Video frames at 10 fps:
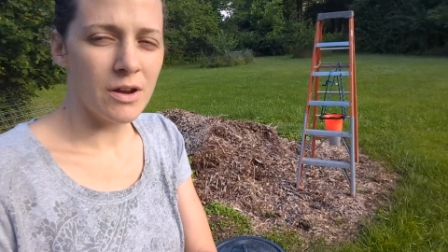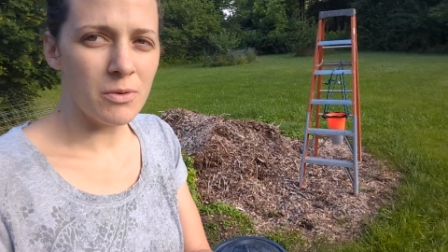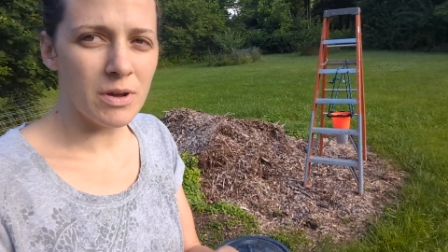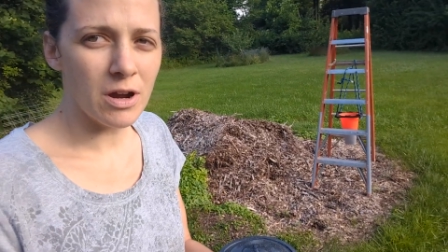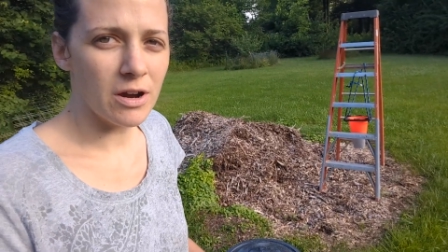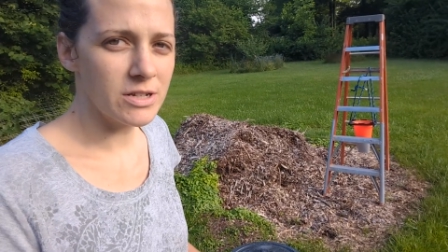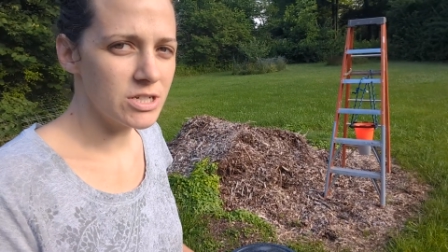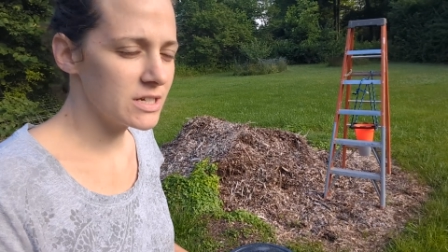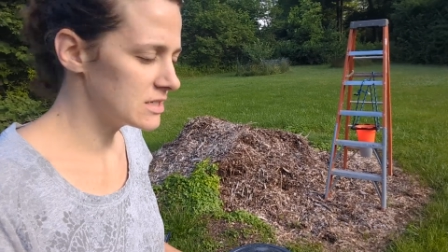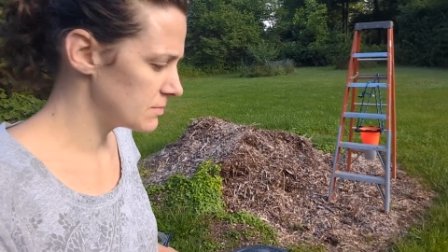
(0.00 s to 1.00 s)
We are
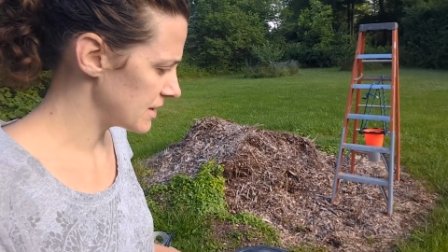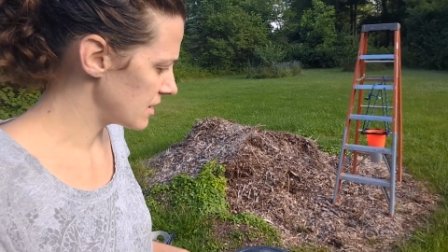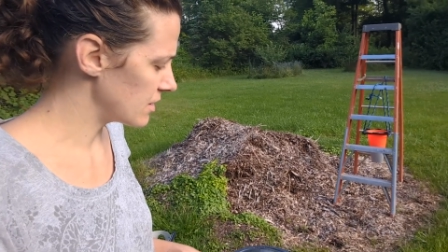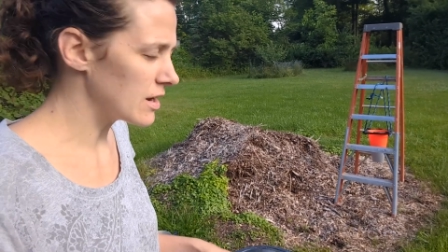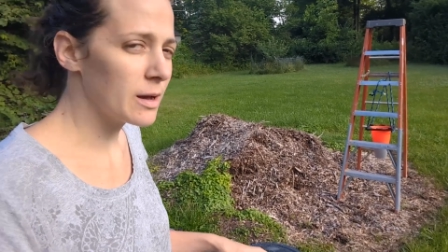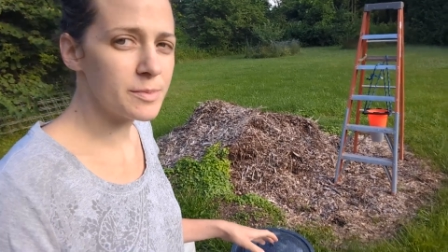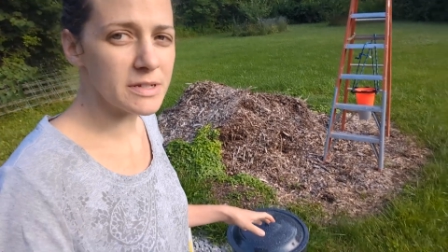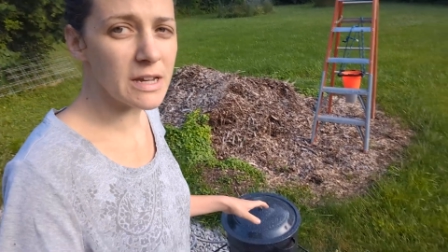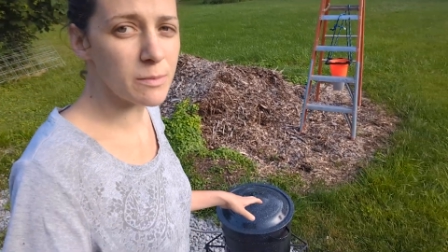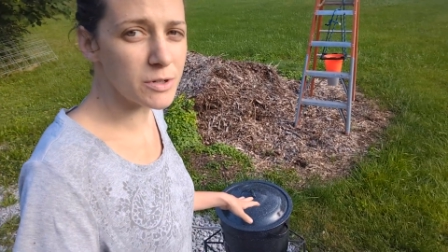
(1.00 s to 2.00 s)
just about up
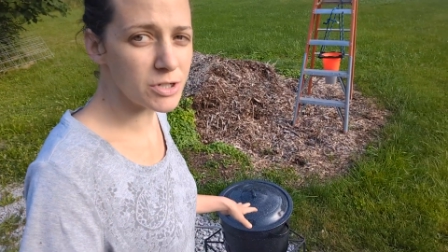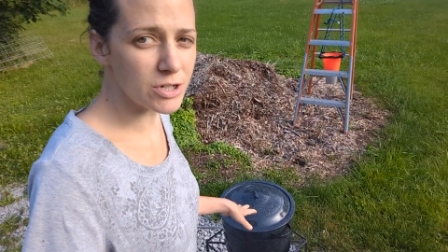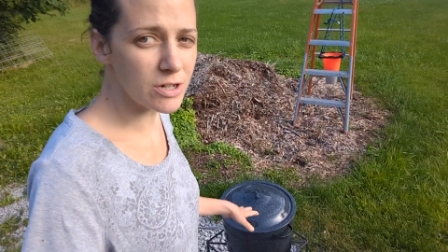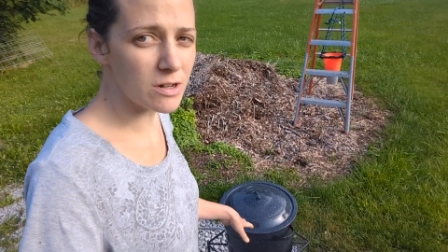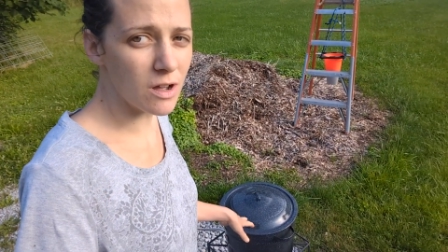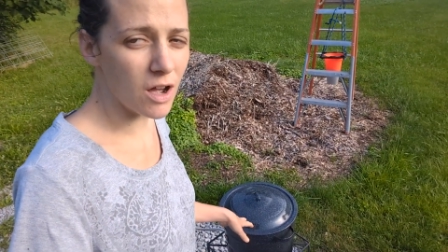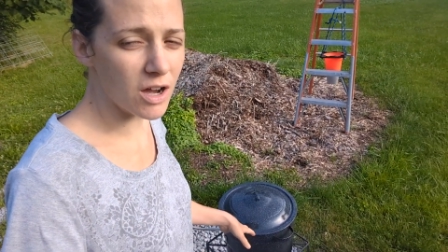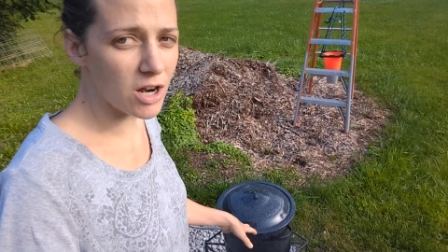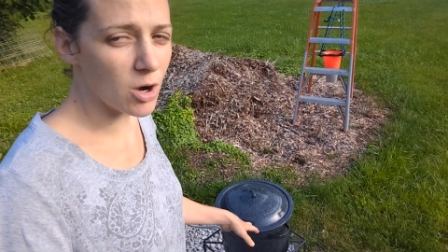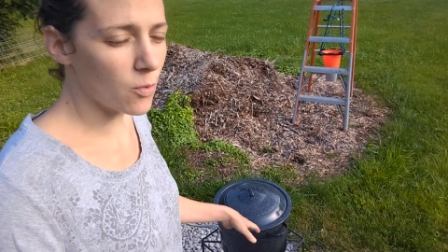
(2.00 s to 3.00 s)
to temperature
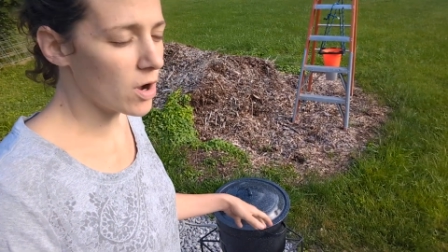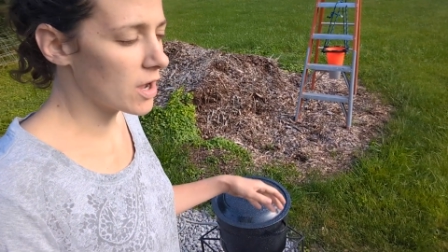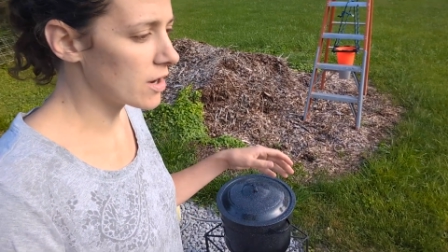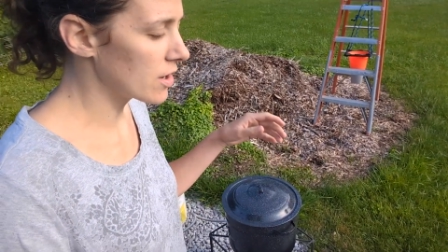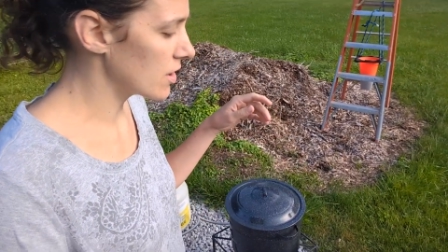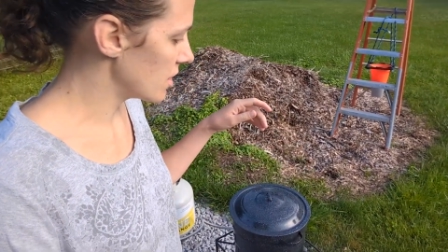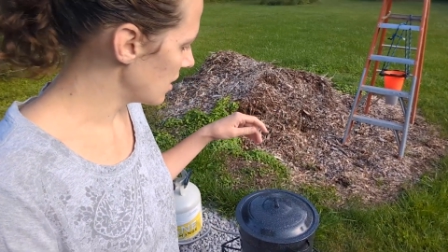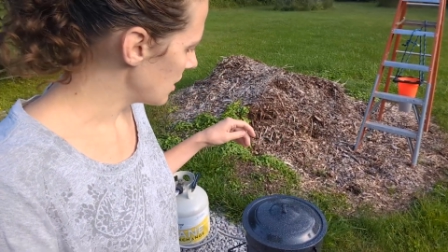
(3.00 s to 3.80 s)
on our water